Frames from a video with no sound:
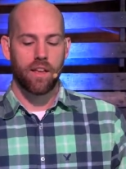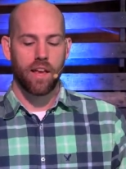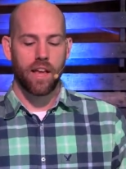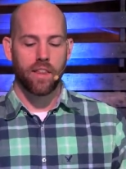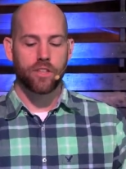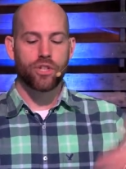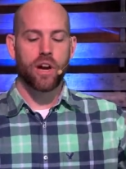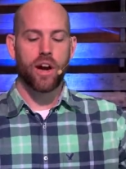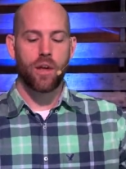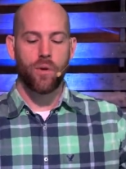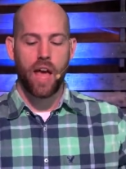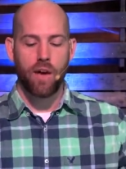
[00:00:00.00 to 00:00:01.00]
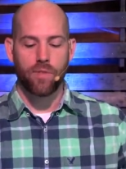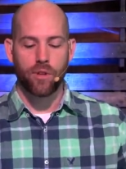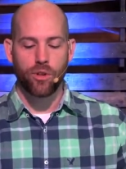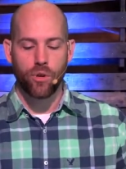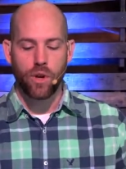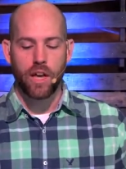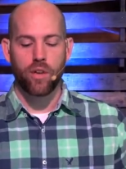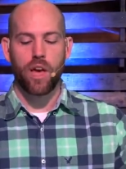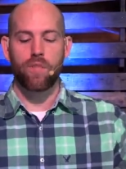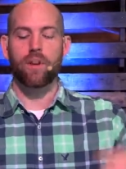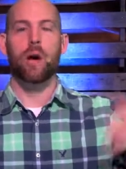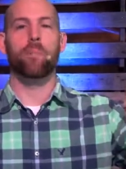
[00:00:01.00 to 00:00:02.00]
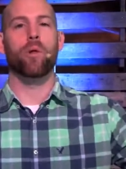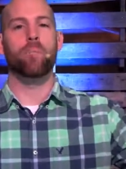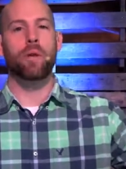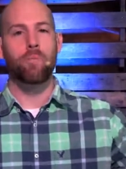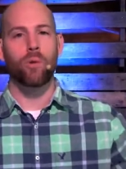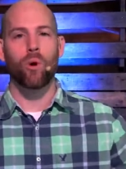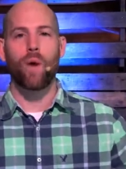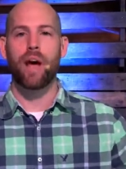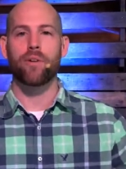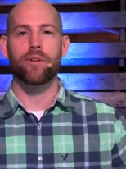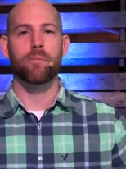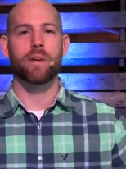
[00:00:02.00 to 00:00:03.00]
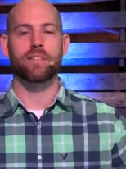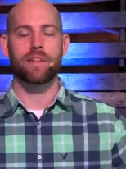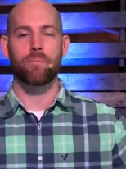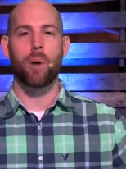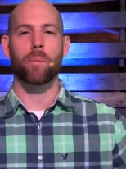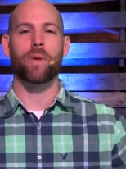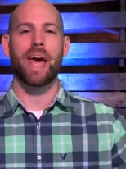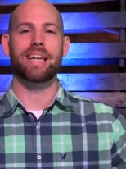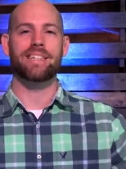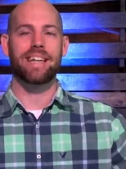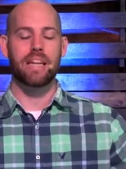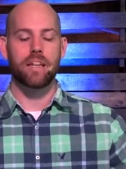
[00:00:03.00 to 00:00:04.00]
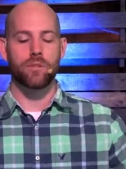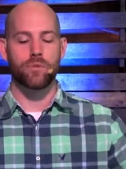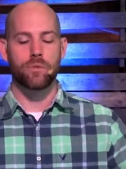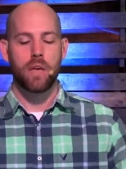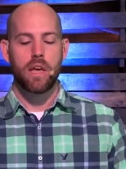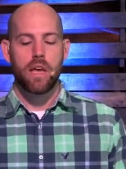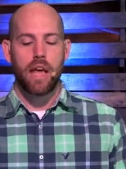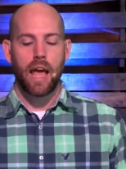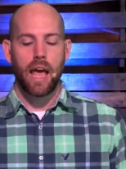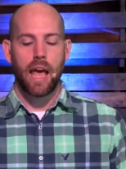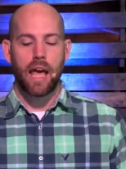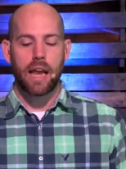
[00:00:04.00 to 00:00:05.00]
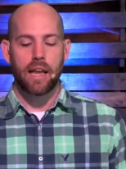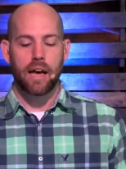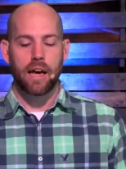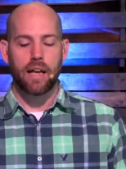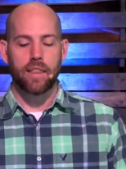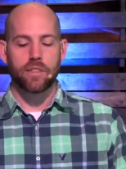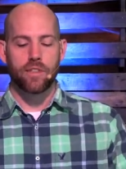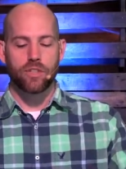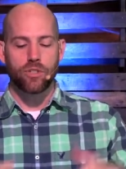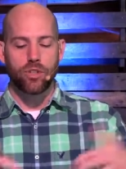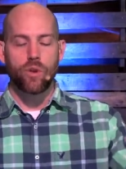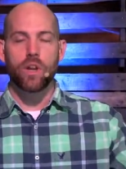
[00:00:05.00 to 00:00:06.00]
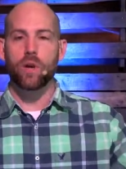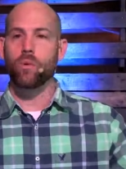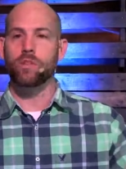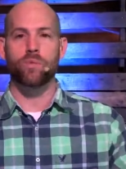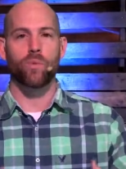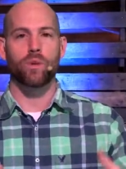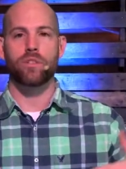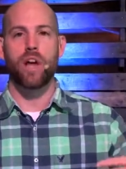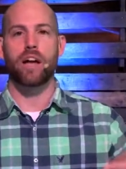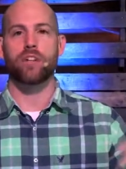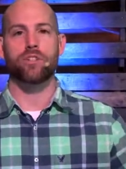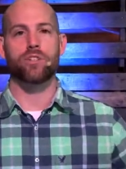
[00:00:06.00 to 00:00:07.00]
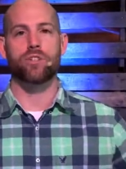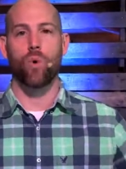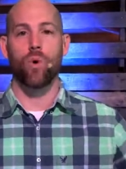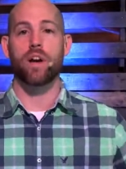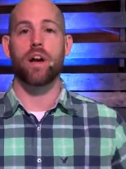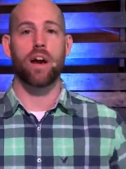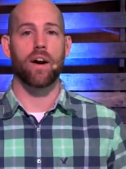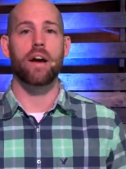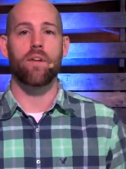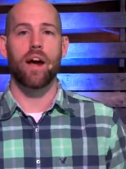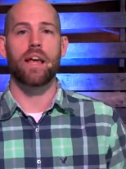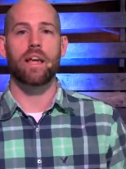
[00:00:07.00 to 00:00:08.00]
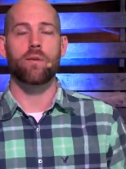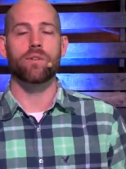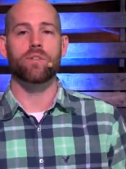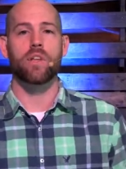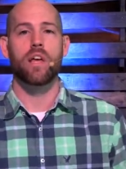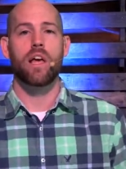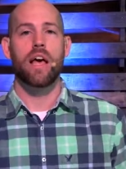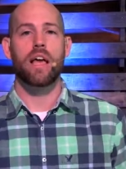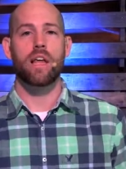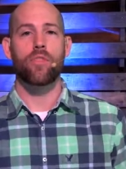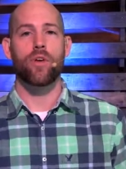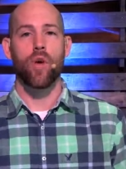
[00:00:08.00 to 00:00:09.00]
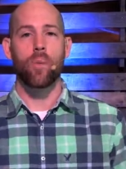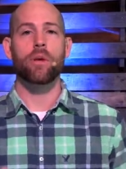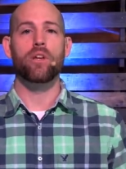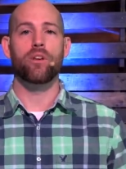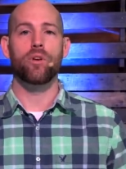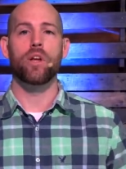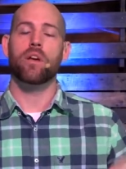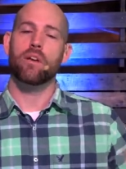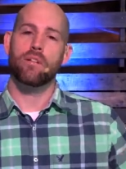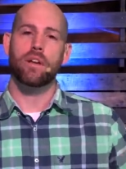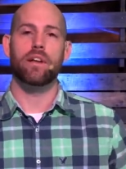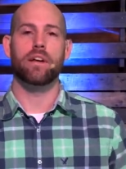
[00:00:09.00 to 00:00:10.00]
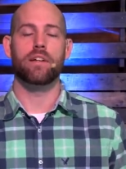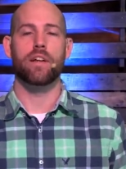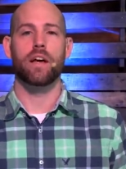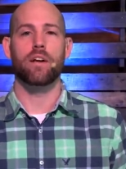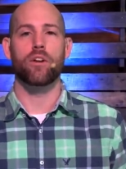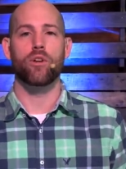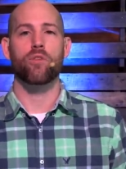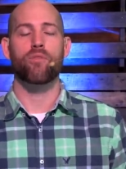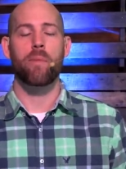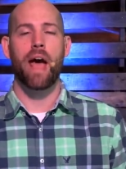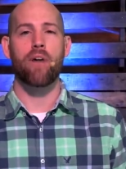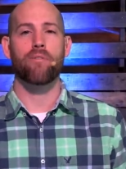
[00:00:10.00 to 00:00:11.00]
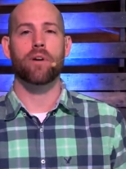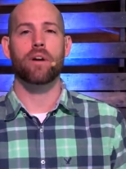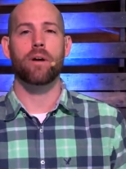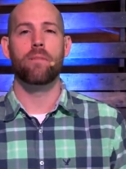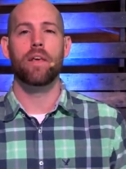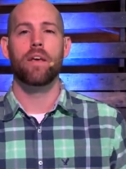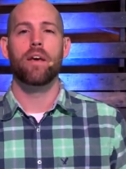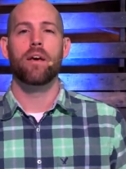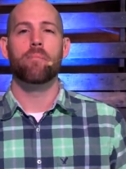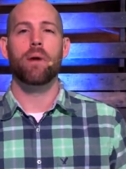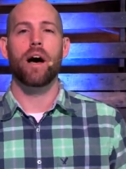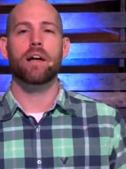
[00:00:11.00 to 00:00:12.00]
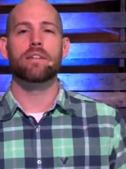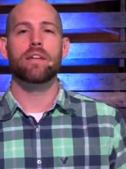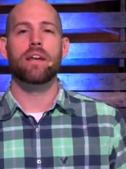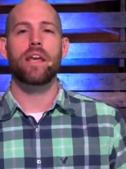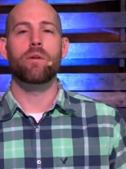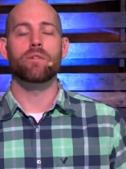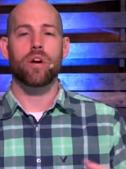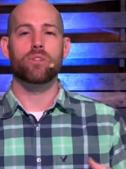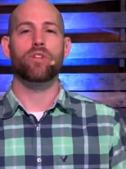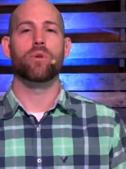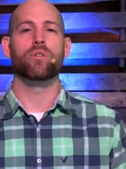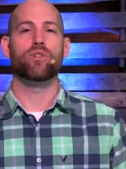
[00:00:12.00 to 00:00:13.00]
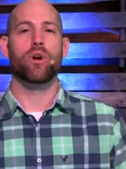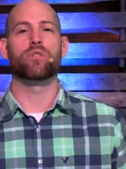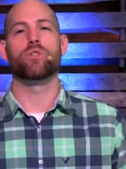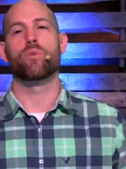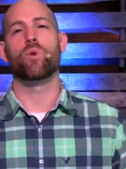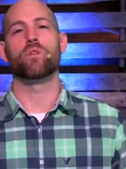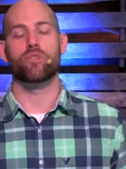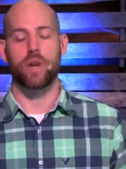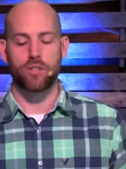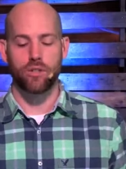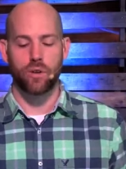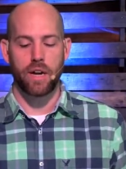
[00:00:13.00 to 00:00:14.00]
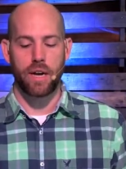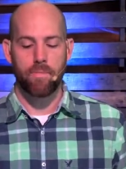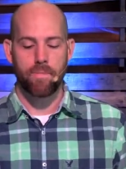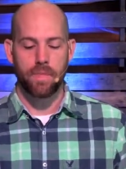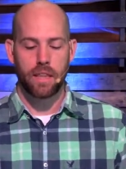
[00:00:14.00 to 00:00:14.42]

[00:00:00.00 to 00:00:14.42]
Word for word: And in this chariot, you have the eunuch, you have a couple of people around him because he probably had attendants. And uh, this, this, eunuch was, was not just ordinary, right? He was an Ethiopian eunuch, a, a eunuch from Africa, but he was also in charge of the royal treasury.